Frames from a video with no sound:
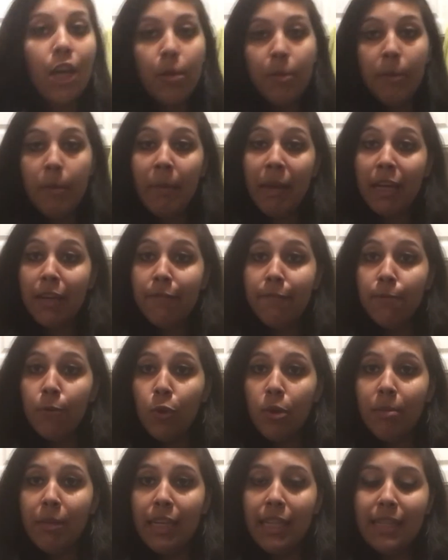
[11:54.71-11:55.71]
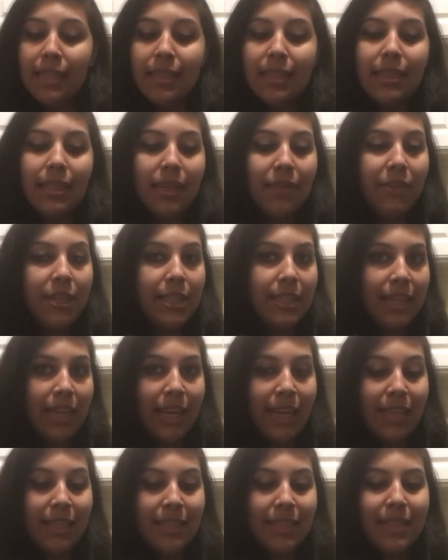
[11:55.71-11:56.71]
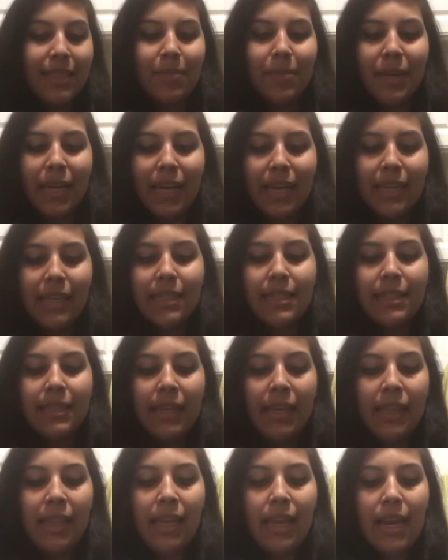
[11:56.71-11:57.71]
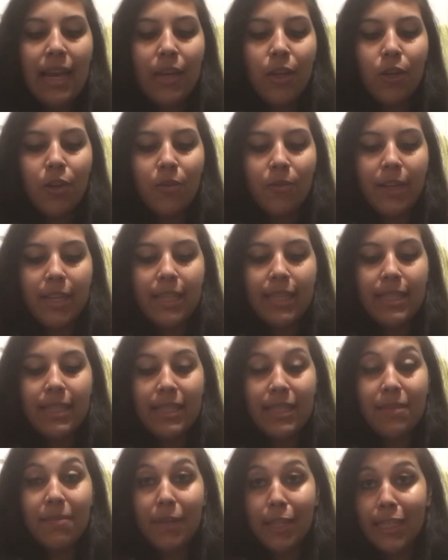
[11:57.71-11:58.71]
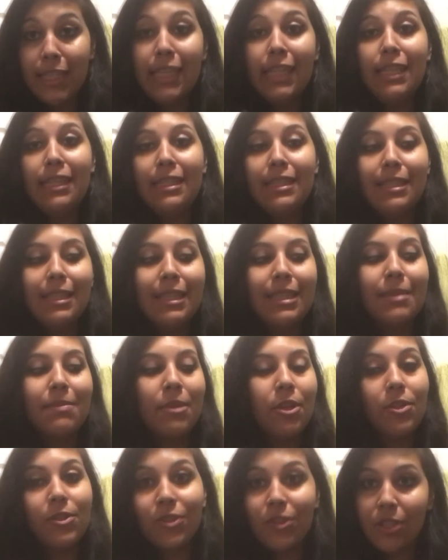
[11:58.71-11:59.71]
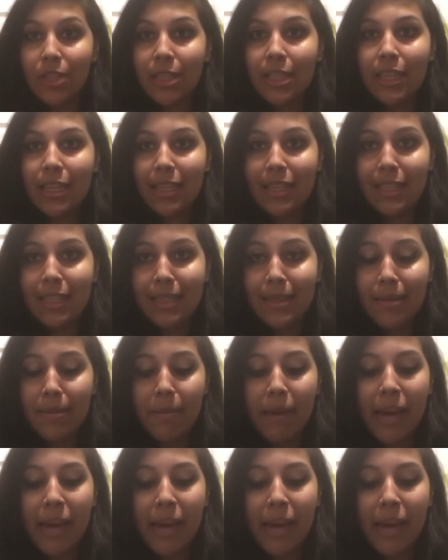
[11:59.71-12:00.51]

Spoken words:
I'll be back in 4 minutes to give it a taste, but I can say that I already smell it, and it smells just like it did in the